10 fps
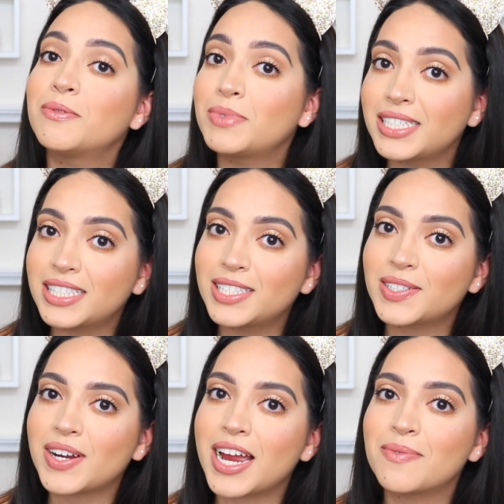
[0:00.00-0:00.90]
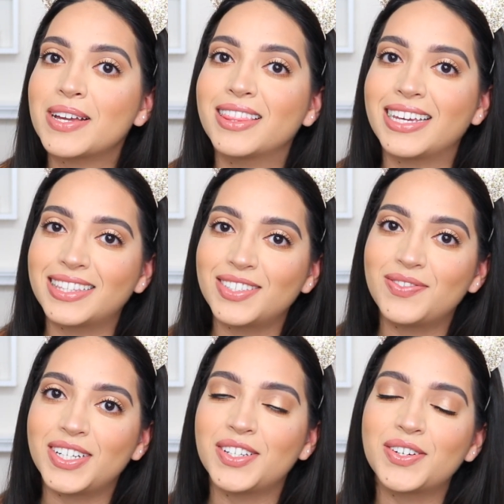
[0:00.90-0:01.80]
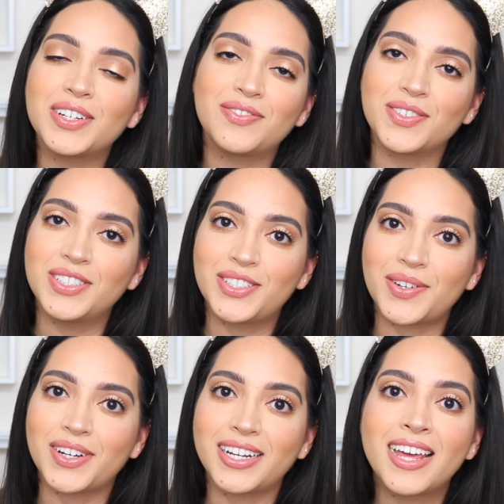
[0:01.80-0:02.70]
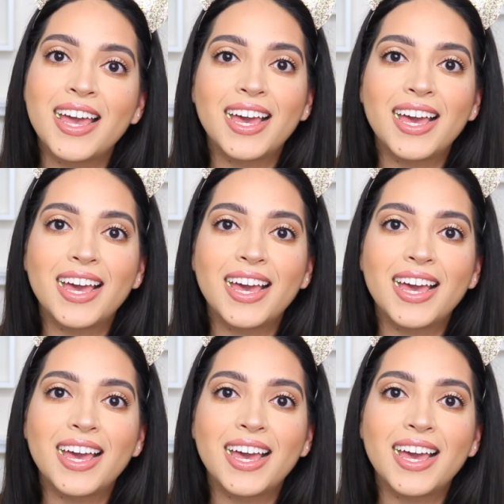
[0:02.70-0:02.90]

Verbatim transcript: please subscribe and like this video if you enjoyed.